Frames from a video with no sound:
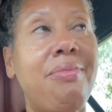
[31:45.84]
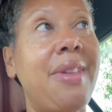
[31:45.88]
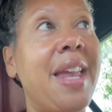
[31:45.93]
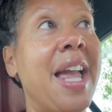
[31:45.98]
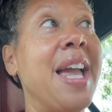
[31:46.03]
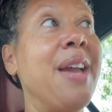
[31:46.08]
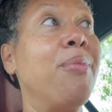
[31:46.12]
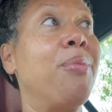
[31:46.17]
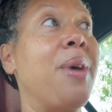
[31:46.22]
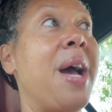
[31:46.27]

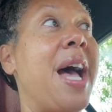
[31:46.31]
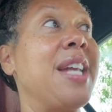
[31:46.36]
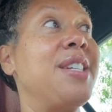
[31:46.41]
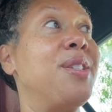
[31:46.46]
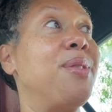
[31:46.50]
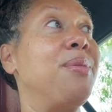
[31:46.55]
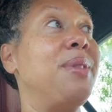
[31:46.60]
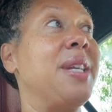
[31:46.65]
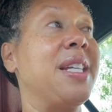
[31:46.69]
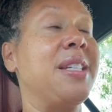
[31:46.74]
and I
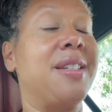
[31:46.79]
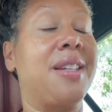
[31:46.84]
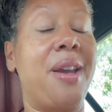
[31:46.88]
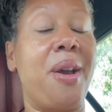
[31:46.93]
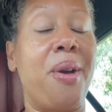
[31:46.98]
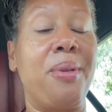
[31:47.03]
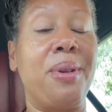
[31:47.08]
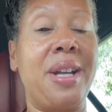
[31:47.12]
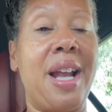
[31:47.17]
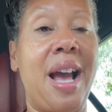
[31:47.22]
do need to
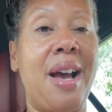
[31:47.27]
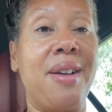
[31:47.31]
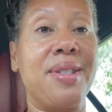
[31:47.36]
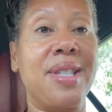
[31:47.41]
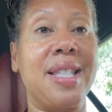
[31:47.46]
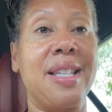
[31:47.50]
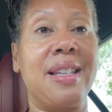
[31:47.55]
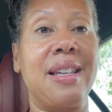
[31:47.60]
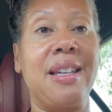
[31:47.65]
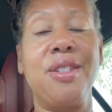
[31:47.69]
go in the
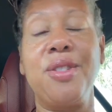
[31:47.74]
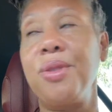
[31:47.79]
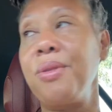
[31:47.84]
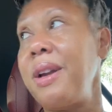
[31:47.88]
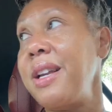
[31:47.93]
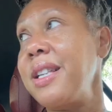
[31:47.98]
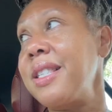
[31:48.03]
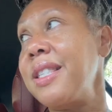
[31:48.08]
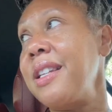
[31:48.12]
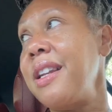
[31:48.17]
house and get
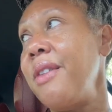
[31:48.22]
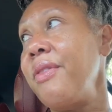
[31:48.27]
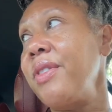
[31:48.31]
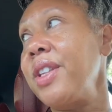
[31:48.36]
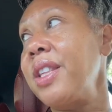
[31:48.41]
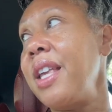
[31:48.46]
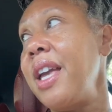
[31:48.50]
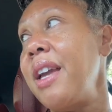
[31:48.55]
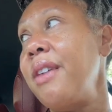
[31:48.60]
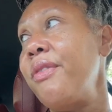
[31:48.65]
dressed and
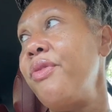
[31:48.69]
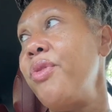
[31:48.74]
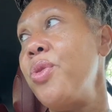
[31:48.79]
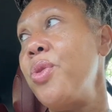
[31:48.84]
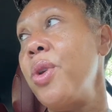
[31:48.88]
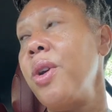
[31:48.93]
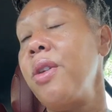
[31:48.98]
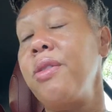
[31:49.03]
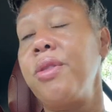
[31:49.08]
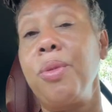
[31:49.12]
everything
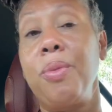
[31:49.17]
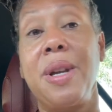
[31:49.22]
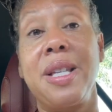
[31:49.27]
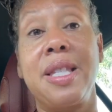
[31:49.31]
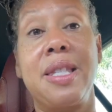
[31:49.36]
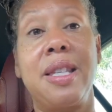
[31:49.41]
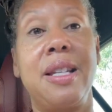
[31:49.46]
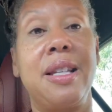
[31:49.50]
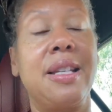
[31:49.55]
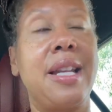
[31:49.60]
for the
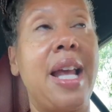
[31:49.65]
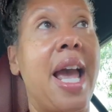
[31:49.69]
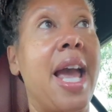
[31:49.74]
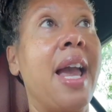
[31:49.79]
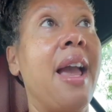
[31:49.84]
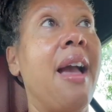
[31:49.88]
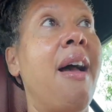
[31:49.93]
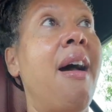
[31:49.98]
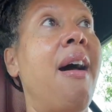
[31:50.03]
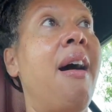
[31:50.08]
rest of the
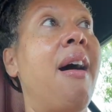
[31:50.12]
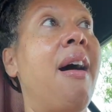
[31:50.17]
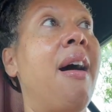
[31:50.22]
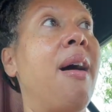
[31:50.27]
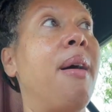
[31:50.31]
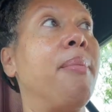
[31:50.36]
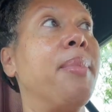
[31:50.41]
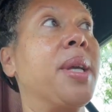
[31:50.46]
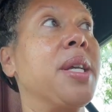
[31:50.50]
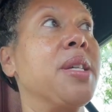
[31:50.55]
day
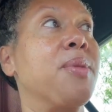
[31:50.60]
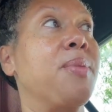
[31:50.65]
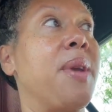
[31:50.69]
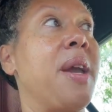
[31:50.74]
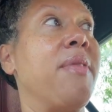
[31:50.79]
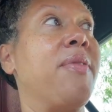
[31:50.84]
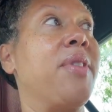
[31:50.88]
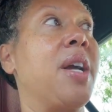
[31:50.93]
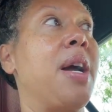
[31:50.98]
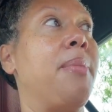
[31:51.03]
because we
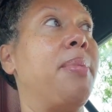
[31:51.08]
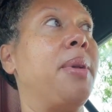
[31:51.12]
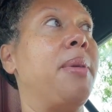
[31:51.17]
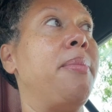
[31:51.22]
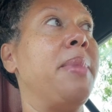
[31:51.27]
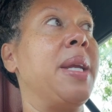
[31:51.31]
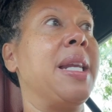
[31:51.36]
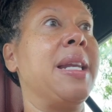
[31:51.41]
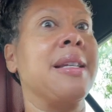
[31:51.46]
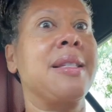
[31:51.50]
have a couple of
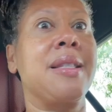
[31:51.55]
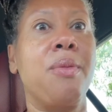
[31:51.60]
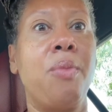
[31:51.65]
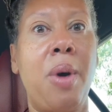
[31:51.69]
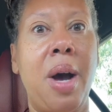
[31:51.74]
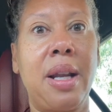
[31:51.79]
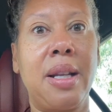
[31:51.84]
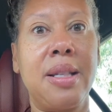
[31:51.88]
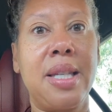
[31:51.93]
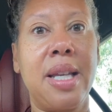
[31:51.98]
meetings. And
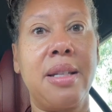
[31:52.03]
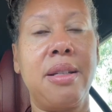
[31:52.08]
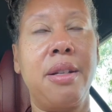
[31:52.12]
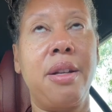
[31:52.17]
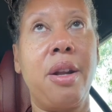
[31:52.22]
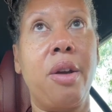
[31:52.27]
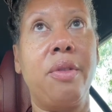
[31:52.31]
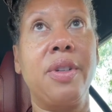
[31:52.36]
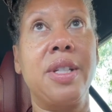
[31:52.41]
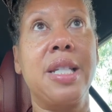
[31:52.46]
Wallace had the
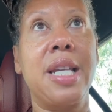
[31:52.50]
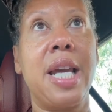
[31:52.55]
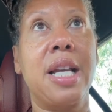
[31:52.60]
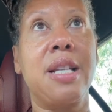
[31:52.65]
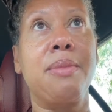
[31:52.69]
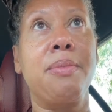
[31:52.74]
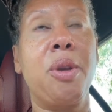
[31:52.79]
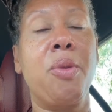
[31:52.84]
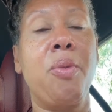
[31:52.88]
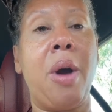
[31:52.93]
nerve to
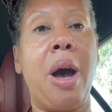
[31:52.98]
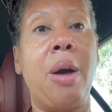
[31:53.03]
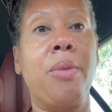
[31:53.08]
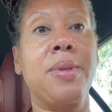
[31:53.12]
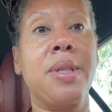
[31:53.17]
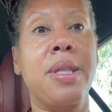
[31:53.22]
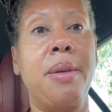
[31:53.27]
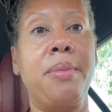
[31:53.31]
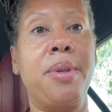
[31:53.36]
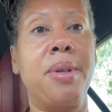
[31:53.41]
text me while I
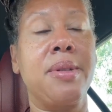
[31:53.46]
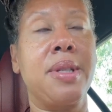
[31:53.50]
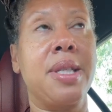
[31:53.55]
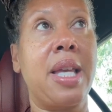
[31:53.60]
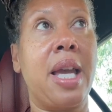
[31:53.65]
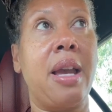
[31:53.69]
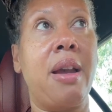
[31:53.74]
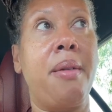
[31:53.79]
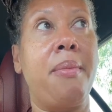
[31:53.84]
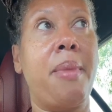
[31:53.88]
was up there and
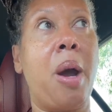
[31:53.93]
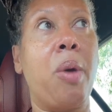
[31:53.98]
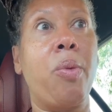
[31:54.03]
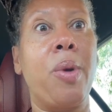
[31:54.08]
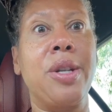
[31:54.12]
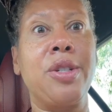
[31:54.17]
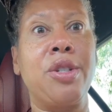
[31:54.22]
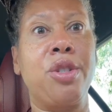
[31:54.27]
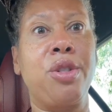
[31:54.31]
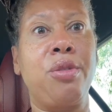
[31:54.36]
say, I
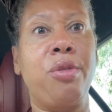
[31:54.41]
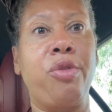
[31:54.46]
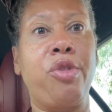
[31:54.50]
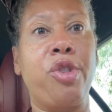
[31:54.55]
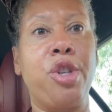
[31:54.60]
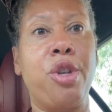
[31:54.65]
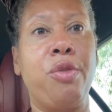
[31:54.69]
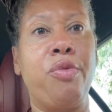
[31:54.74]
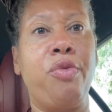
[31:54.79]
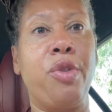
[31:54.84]
registered
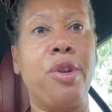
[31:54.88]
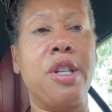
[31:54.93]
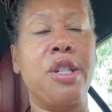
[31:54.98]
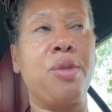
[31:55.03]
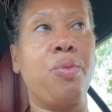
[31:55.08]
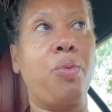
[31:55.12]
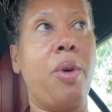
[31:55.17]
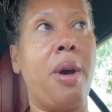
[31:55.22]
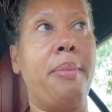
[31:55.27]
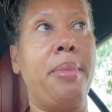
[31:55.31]
you for
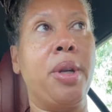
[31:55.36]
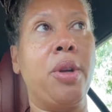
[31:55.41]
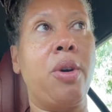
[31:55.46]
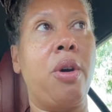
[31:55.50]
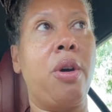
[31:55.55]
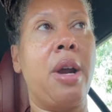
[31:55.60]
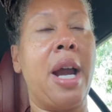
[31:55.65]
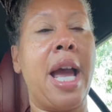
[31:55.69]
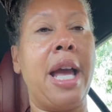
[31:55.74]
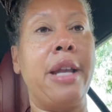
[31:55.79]
this
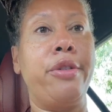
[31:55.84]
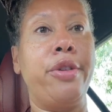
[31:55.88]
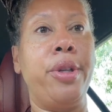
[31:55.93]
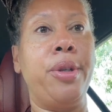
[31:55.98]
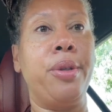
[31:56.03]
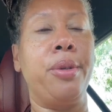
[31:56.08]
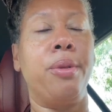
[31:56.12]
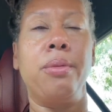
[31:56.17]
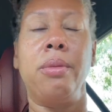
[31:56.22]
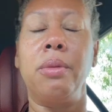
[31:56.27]
webinar at
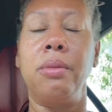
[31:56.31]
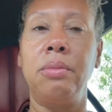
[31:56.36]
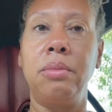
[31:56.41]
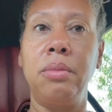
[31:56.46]
noon.